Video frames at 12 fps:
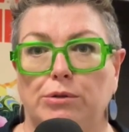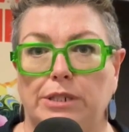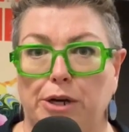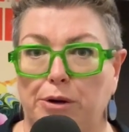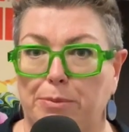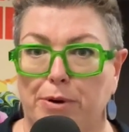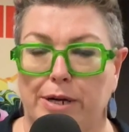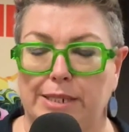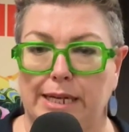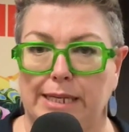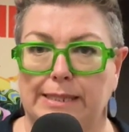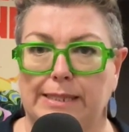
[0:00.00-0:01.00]
dairy
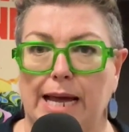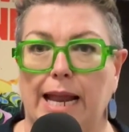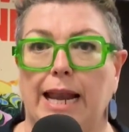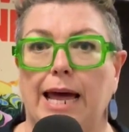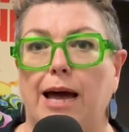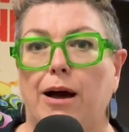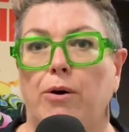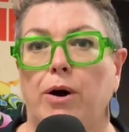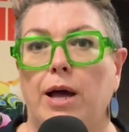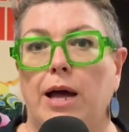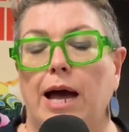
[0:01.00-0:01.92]
proteins allow